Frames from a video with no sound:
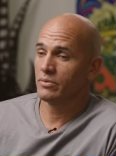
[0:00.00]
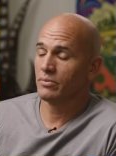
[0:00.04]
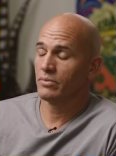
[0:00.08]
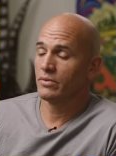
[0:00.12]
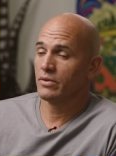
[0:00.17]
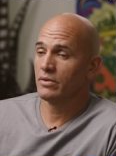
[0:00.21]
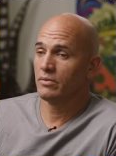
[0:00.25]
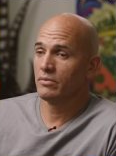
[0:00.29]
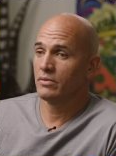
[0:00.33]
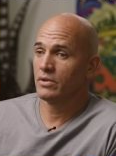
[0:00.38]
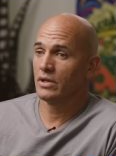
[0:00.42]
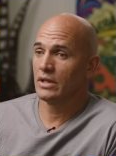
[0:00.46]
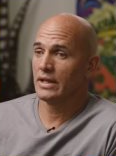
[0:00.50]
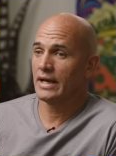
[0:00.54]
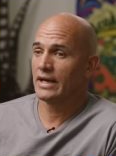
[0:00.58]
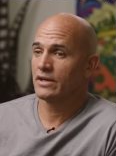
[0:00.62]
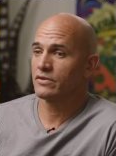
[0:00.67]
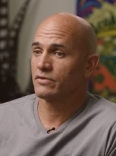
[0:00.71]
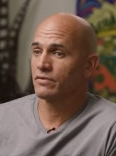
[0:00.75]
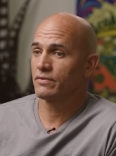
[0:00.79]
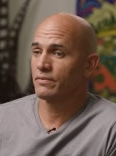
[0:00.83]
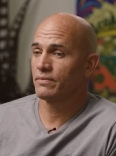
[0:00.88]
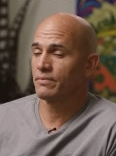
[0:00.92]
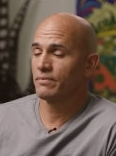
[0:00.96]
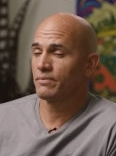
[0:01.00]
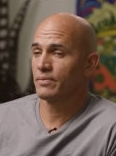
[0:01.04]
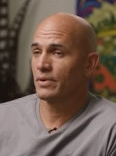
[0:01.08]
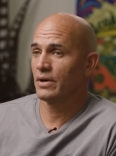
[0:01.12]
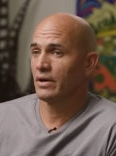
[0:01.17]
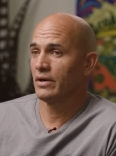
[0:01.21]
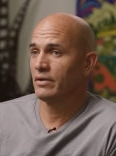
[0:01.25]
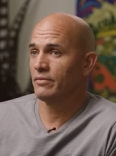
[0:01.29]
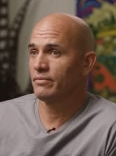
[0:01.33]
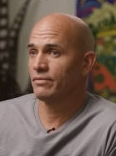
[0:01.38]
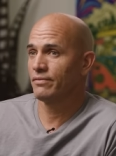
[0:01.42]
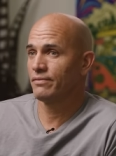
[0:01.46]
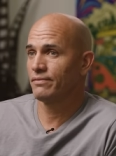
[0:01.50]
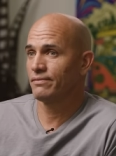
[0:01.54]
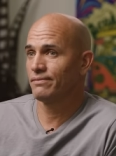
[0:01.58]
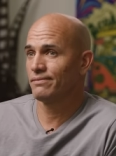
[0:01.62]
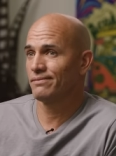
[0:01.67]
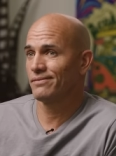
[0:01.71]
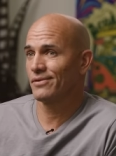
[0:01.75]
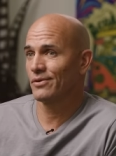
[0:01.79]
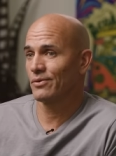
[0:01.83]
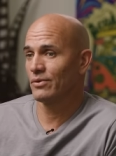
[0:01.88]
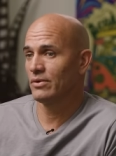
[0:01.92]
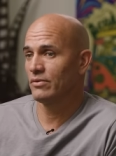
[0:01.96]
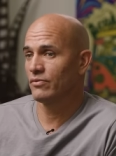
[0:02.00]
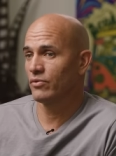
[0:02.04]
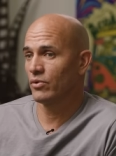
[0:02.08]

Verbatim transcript: the last probably three,